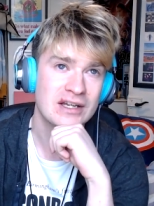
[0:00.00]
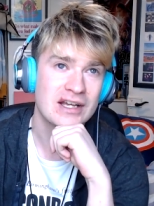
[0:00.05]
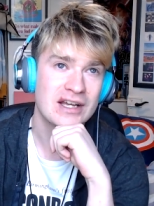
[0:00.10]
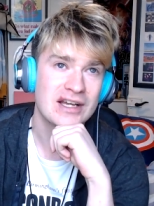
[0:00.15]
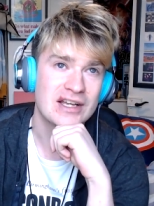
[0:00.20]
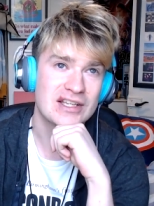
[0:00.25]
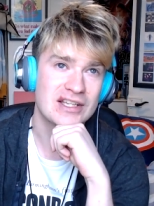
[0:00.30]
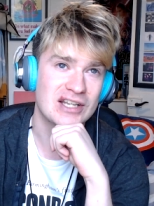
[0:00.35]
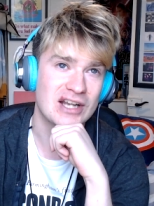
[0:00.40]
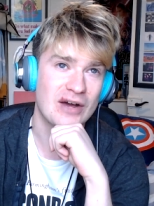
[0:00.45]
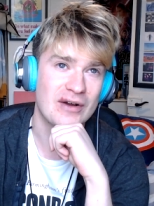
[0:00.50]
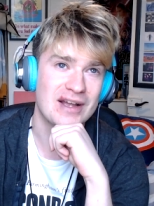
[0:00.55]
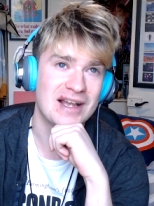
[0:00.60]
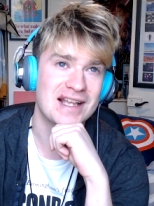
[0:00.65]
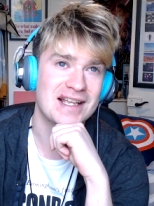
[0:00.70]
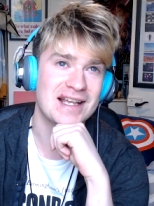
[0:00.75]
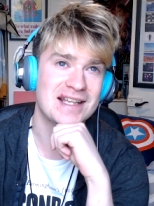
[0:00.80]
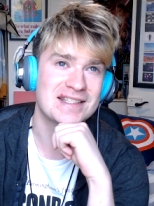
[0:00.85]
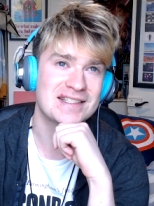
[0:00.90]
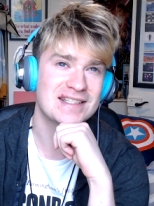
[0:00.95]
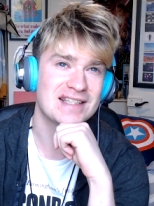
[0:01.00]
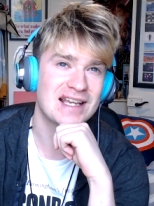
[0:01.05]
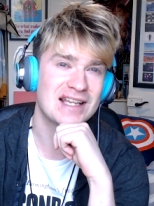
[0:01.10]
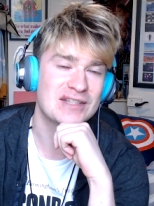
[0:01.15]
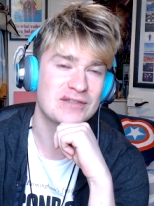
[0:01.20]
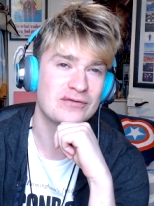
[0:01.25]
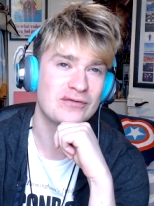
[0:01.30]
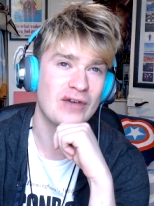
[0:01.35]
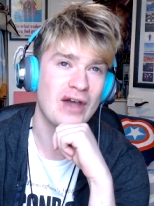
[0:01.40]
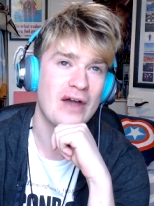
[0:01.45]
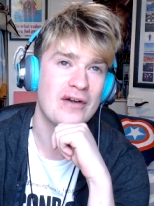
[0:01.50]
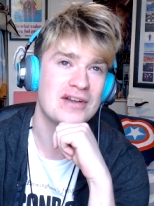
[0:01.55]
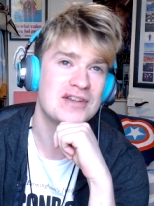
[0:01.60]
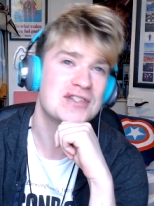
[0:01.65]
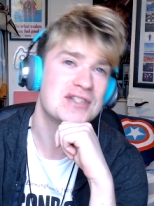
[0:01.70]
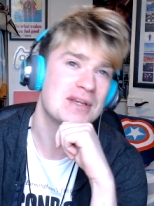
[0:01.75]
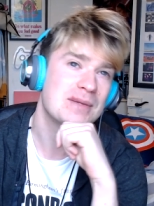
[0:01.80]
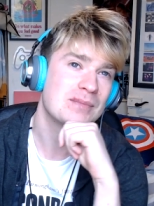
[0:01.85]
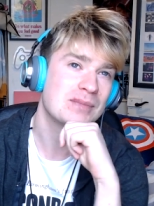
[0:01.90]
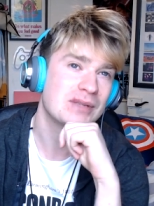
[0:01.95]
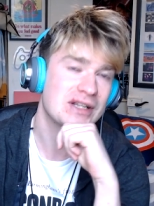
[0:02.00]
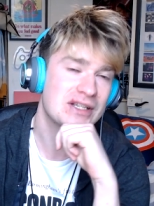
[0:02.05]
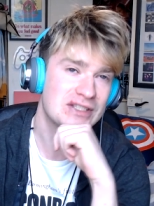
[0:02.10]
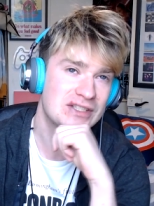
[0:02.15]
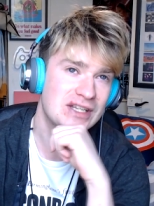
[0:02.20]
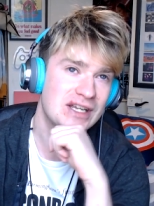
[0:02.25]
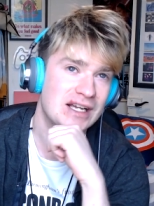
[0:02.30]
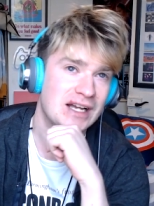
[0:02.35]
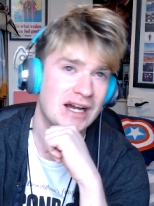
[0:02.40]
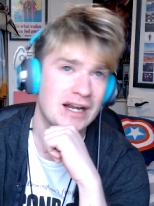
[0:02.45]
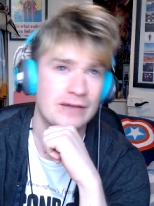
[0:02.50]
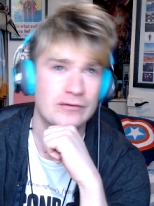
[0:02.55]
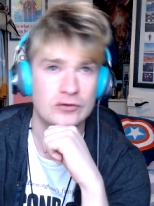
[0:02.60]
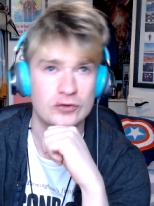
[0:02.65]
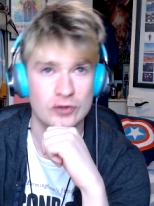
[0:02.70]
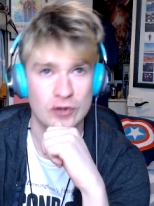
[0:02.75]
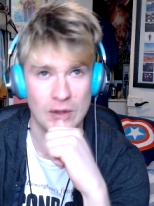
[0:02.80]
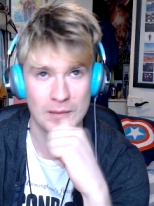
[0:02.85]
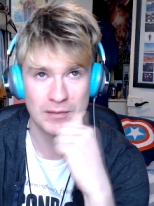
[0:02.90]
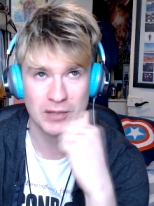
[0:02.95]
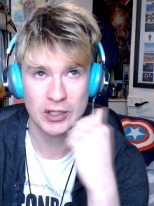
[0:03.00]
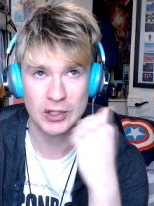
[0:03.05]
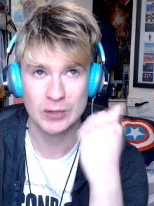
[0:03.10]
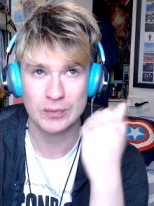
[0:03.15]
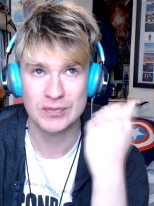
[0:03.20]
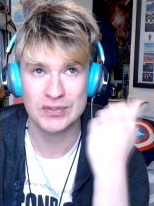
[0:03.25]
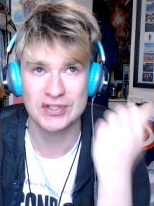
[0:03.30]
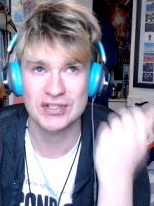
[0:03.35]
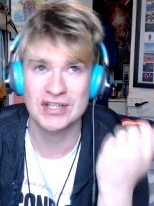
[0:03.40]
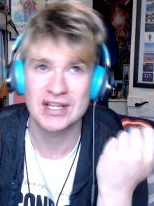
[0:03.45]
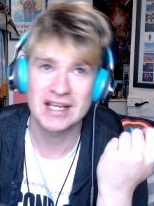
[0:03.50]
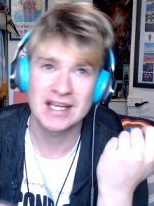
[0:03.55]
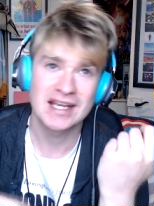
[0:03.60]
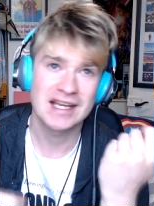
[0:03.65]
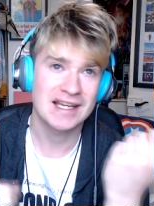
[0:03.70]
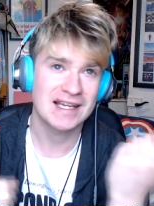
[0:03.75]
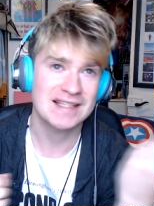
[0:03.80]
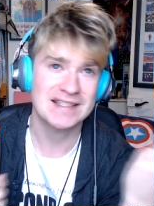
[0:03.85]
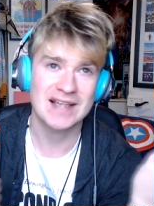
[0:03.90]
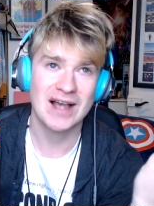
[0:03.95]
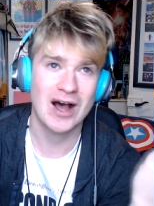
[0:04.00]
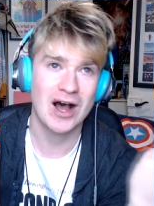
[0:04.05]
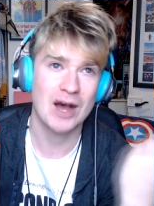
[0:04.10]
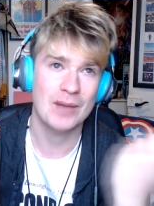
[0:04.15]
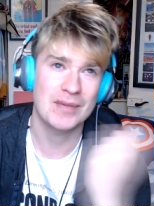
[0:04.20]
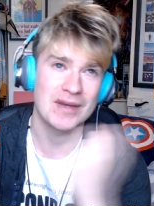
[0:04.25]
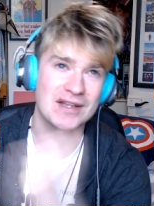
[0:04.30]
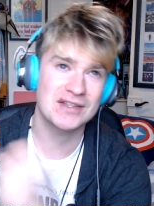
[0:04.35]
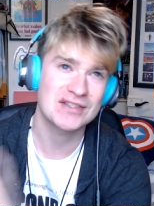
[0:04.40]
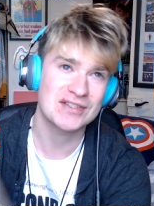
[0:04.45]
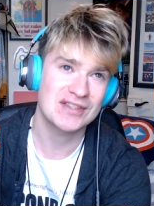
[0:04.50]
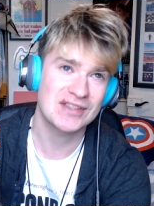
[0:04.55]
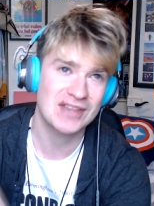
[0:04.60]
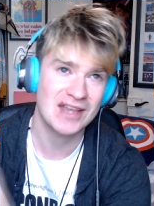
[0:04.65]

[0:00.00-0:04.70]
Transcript: You know, it's very simplistic, kind of drum loops, guitar bits.